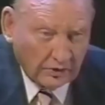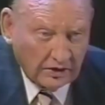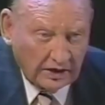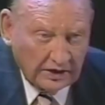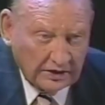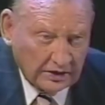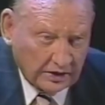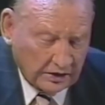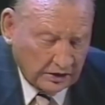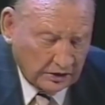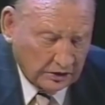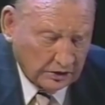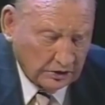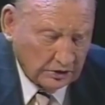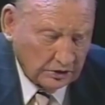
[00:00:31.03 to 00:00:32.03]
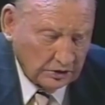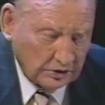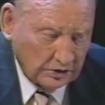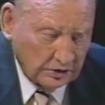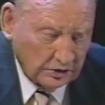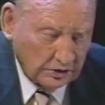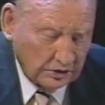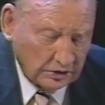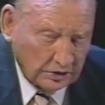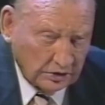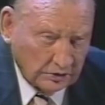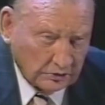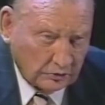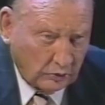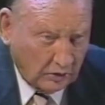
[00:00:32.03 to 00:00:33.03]
night in
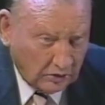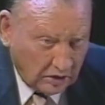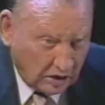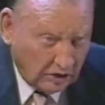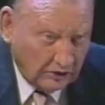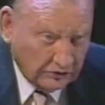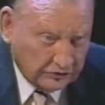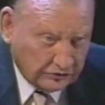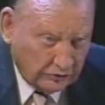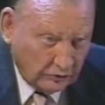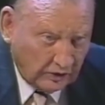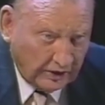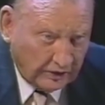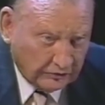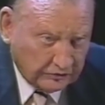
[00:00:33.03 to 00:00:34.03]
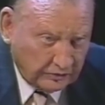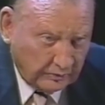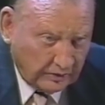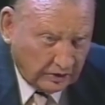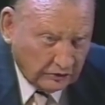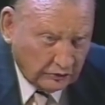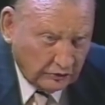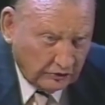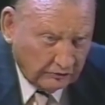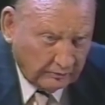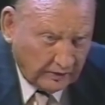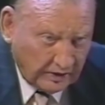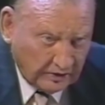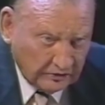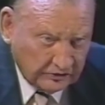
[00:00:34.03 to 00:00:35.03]
quite a large schoolhouse about 12
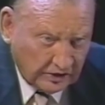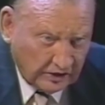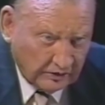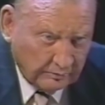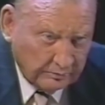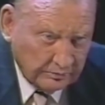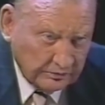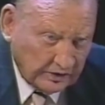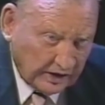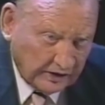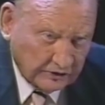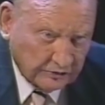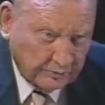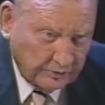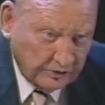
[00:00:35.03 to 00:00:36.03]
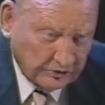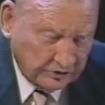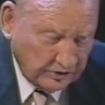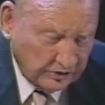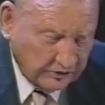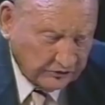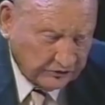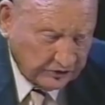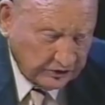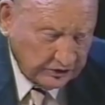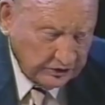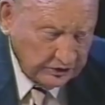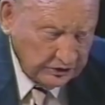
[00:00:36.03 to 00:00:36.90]
miles out of Dyersburg, Tennessee,